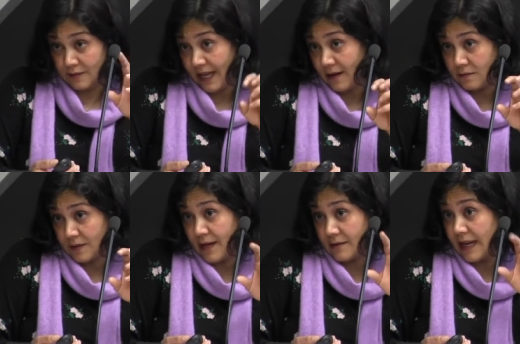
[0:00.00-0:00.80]

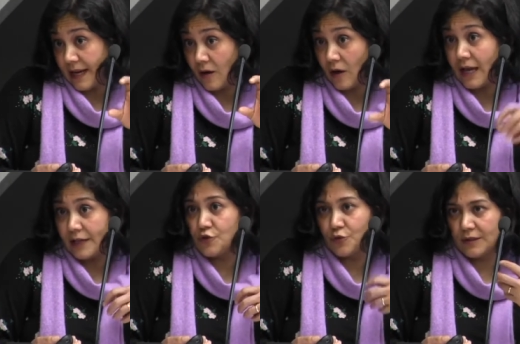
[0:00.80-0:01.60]
legal
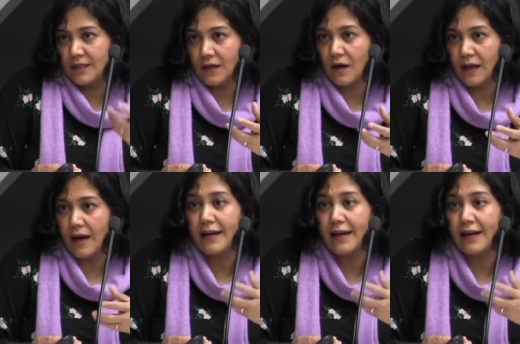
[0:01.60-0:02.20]
and juridical